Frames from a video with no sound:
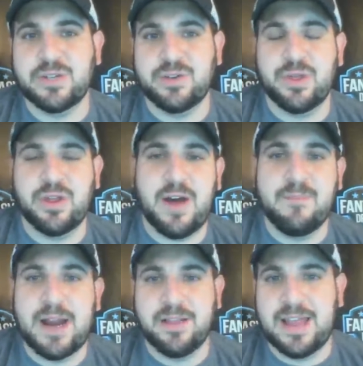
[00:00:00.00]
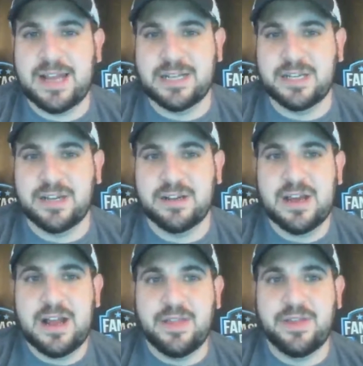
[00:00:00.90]
which you thought might have led to
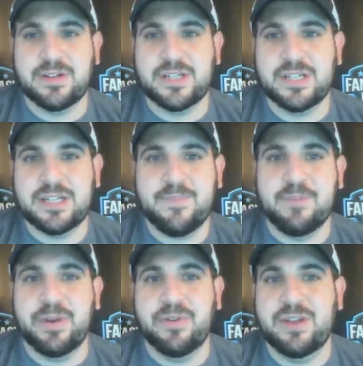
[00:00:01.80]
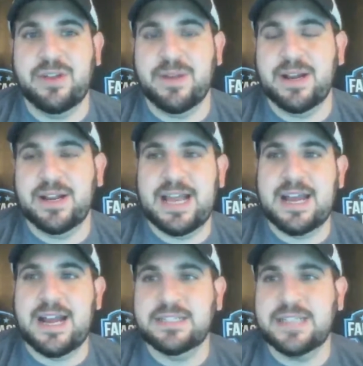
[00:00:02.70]
their susceptibility. But
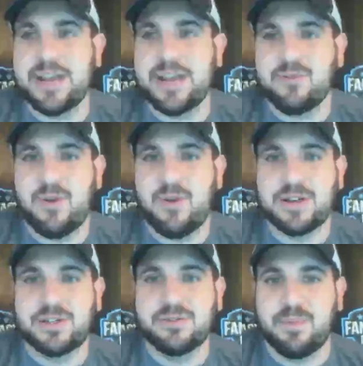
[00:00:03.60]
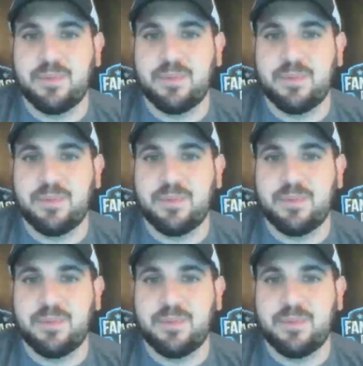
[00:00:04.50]
again, Isaiah Crowell and Duke